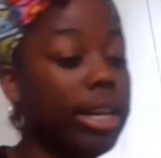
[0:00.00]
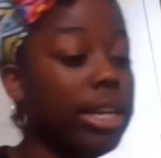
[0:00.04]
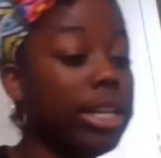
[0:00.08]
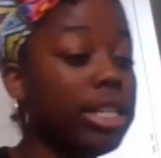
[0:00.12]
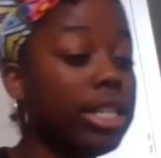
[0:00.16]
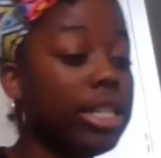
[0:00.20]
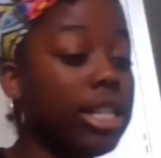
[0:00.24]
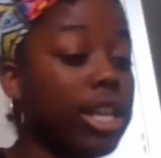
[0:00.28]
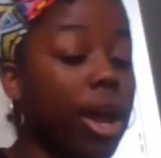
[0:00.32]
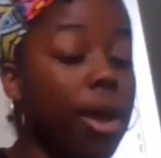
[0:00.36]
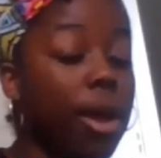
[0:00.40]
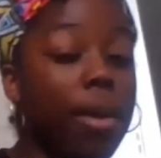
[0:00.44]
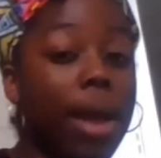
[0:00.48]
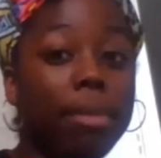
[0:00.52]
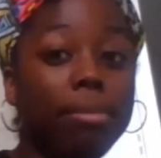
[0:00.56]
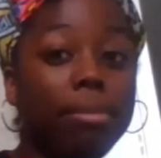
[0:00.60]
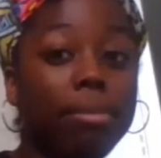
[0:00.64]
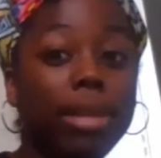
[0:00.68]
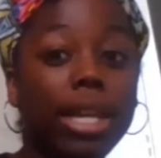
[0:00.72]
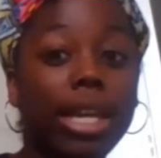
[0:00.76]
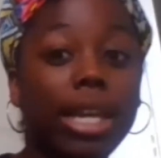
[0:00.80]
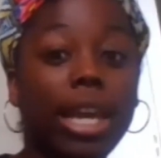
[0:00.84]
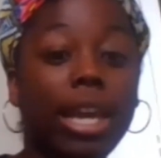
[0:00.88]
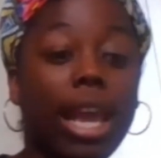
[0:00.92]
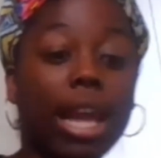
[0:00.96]
So I'm
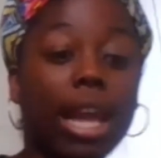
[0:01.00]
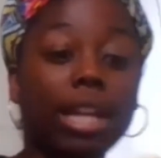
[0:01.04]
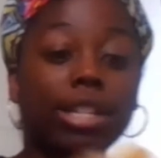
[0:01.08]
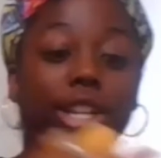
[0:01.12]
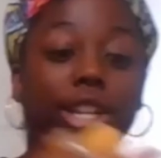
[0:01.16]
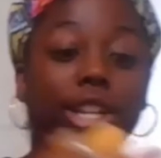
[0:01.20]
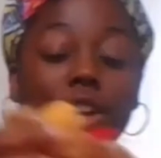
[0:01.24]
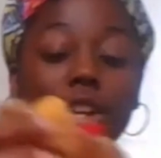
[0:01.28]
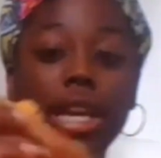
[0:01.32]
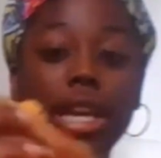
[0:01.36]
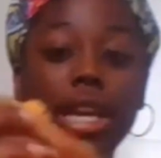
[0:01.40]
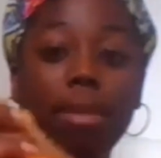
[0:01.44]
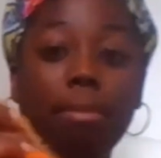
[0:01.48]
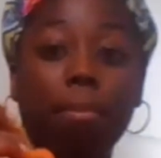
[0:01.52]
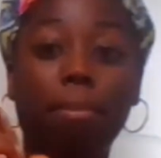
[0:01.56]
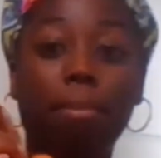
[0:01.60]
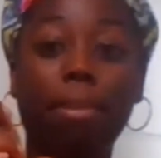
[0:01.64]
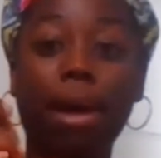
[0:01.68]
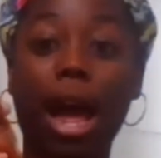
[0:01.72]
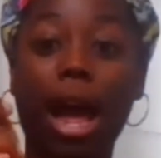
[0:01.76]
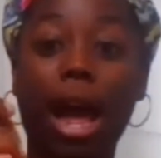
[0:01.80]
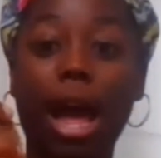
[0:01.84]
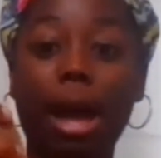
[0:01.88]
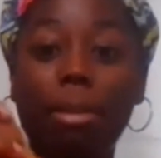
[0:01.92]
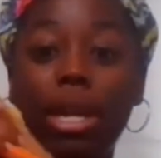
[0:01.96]
looking at Turkey
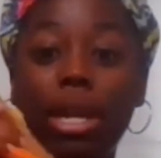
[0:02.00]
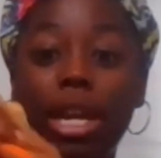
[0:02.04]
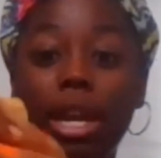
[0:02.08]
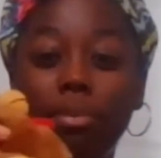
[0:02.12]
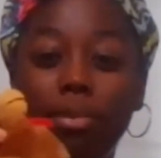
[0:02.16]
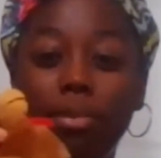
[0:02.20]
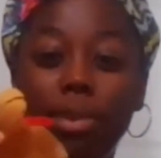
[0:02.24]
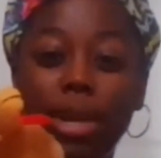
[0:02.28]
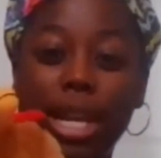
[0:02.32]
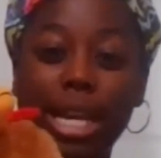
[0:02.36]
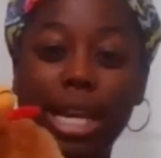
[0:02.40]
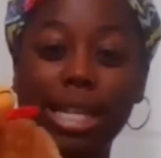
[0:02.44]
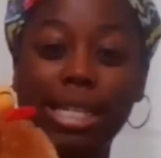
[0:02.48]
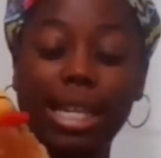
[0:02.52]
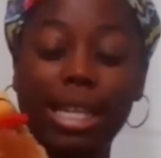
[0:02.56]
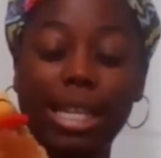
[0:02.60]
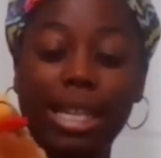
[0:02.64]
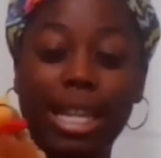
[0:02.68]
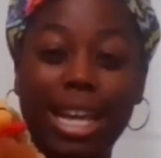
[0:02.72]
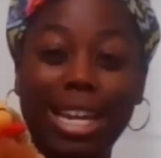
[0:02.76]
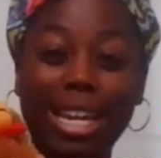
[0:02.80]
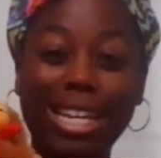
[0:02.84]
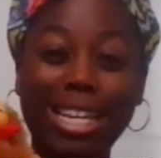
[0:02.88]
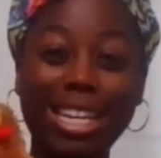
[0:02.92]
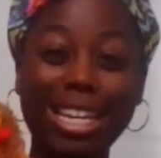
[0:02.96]
Bob, and I'm realizing
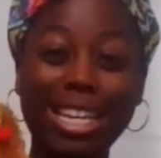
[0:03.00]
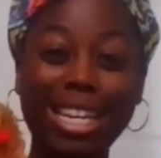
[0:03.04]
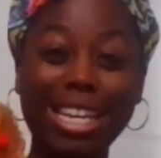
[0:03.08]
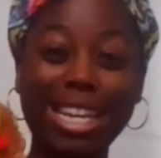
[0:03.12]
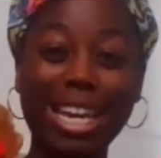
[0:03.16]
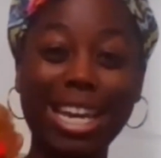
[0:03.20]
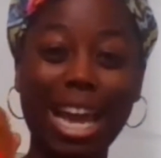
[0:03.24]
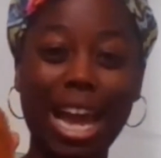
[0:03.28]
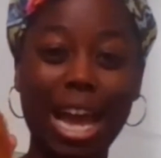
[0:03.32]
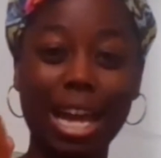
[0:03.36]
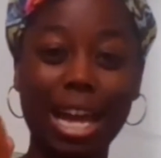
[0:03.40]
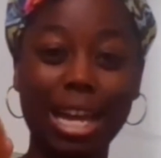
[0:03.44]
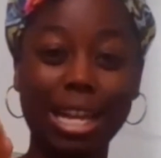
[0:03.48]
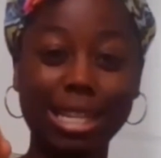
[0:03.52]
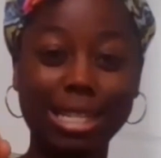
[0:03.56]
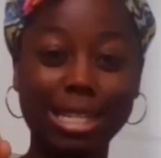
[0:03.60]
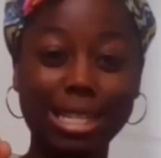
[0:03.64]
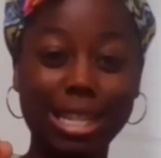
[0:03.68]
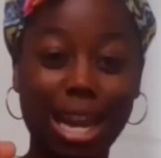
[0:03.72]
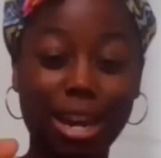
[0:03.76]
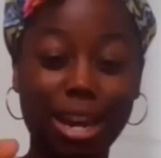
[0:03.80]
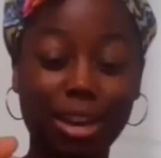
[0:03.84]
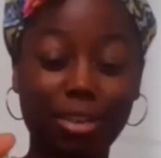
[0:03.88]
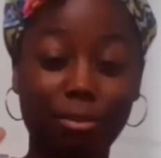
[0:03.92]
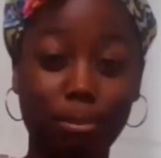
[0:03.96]
that he has
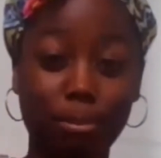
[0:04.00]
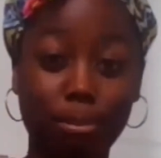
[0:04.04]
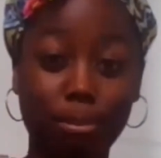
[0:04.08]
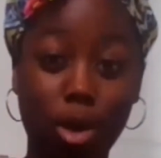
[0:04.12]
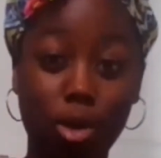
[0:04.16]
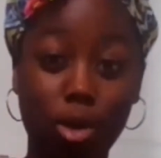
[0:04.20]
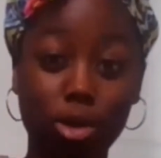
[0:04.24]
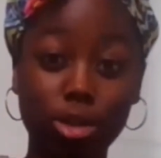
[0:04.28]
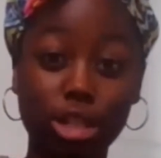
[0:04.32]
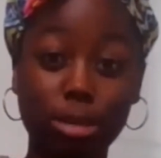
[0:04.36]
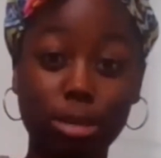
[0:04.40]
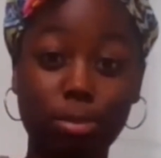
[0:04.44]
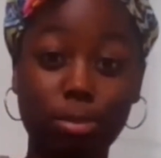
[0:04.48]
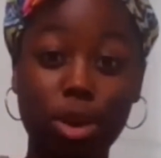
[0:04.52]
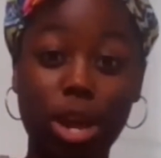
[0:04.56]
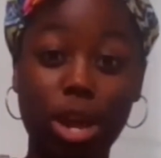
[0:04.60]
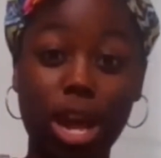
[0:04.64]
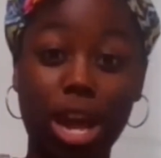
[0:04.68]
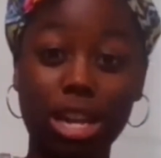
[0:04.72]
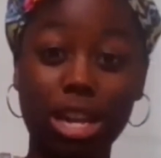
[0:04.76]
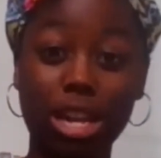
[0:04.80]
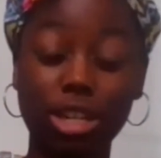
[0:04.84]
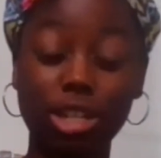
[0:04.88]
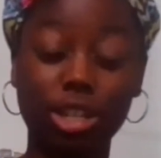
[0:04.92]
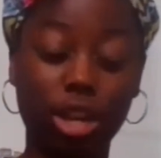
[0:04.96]
kind of multiple
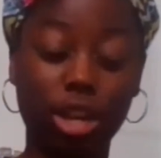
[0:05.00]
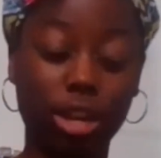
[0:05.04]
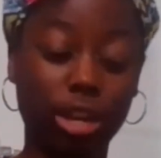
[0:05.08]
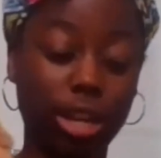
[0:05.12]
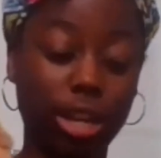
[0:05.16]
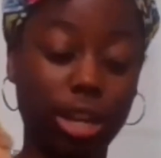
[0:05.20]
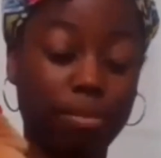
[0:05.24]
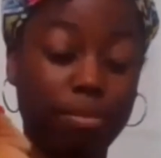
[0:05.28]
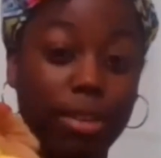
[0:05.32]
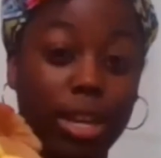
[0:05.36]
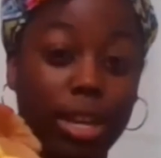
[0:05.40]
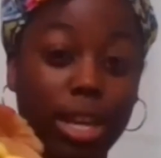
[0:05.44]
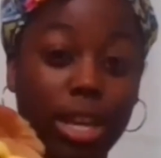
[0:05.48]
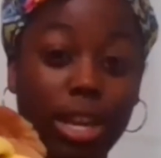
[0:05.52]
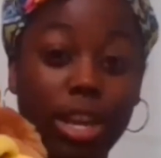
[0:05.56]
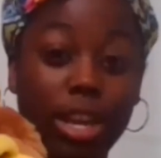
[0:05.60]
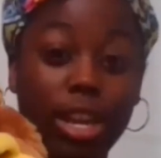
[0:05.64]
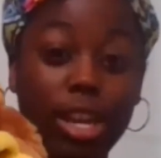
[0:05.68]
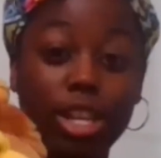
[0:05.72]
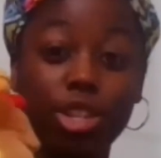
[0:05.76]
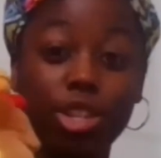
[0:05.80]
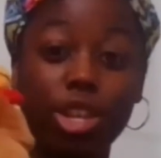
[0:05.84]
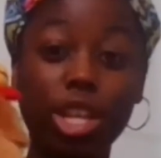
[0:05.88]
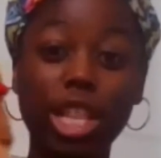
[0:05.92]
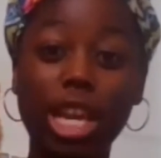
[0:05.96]
colors on him.
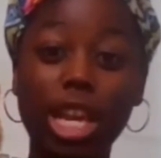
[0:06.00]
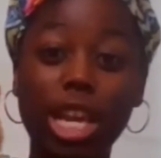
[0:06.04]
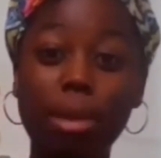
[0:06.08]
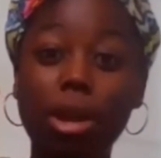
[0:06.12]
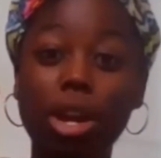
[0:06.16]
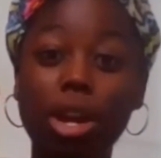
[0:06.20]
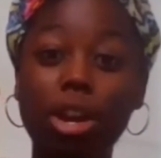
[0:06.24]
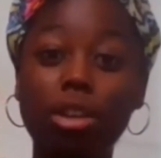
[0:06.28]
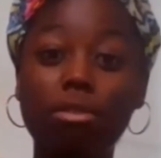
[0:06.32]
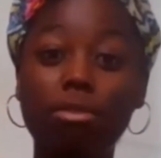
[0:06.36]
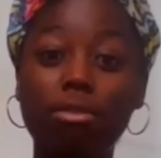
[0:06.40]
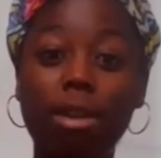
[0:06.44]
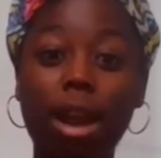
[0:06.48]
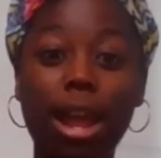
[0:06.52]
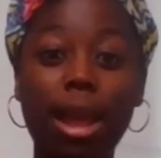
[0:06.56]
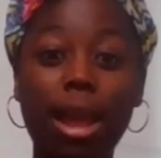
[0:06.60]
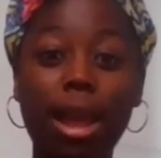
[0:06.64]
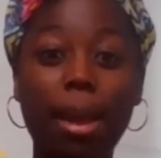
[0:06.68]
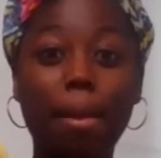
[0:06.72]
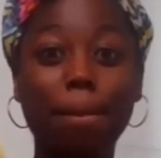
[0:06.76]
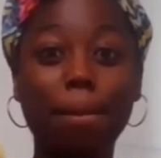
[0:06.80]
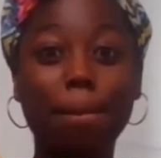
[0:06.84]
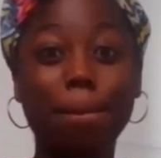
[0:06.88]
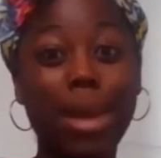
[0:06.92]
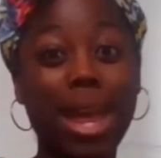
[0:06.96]
So I think I'm going to
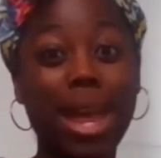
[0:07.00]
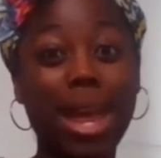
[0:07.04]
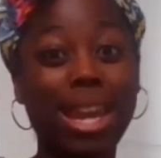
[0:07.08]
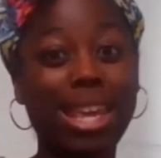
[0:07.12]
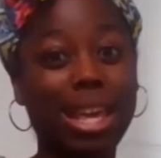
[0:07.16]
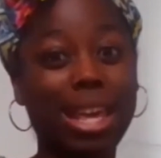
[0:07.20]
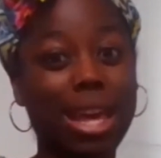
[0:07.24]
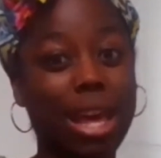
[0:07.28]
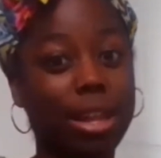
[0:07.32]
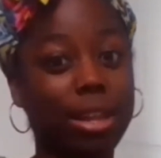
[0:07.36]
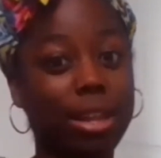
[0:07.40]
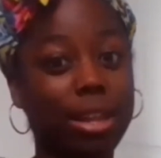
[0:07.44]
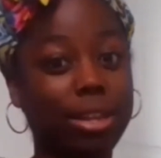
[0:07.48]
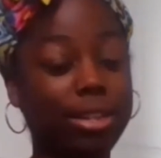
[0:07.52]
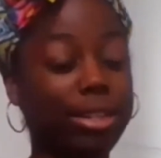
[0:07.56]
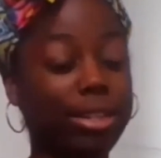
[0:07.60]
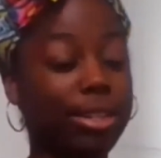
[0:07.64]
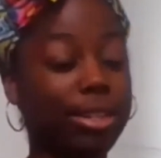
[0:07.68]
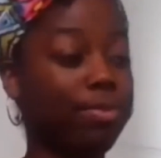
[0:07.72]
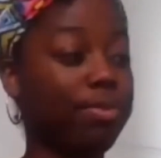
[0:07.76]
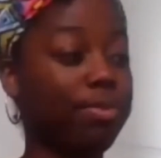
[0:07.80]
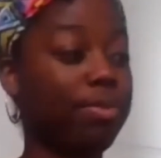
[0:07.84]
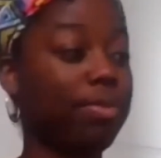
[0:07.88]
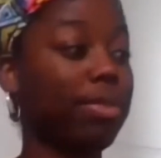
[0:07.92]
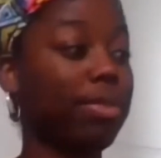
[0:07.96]
write many colors.